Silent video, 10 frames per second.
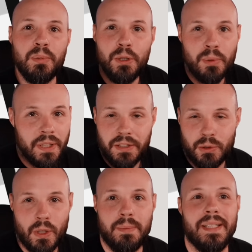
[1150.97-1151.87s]
Blueprint and
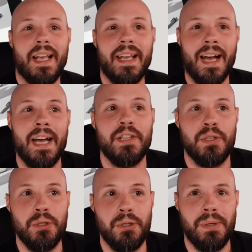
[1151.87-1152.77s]
Squarespace AI
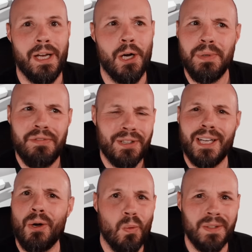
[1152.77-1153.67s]
to help you figure
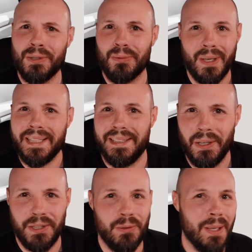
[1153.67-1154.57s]
out what to write
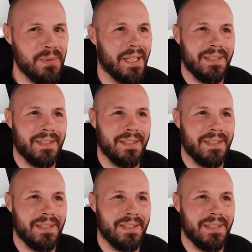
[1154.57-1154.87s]
on your website,